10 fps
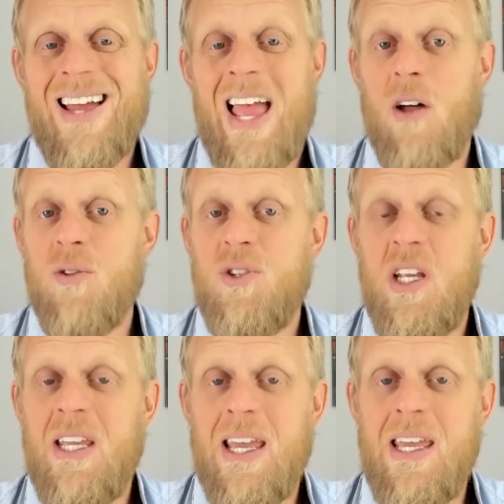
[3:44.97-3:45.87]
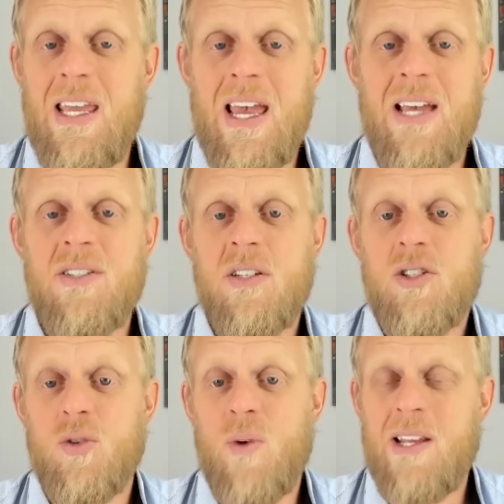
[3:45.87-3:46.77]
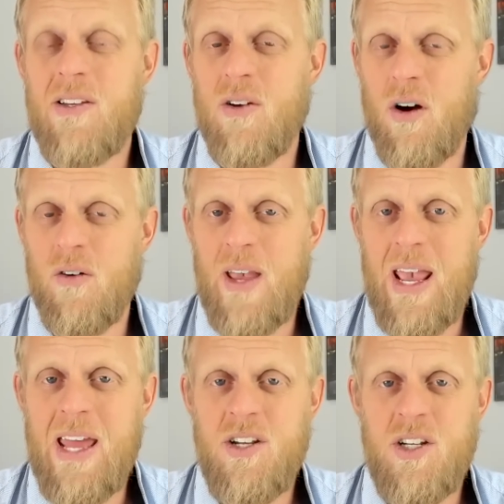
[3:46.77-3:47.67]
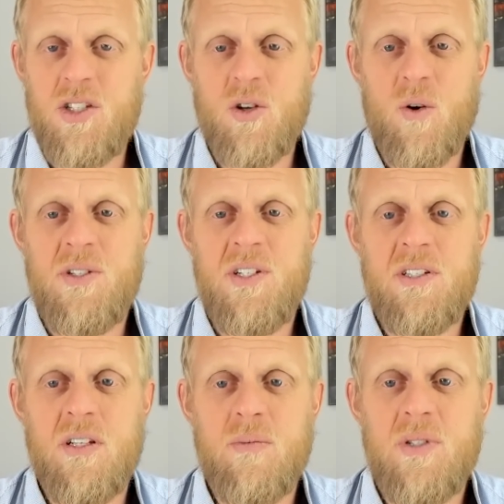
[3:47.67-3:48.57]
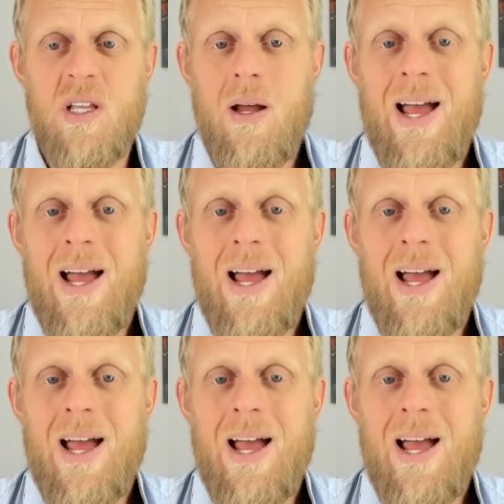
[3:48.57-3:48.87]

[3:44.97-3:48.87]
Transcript: LGES Director of Energy Storage Systems,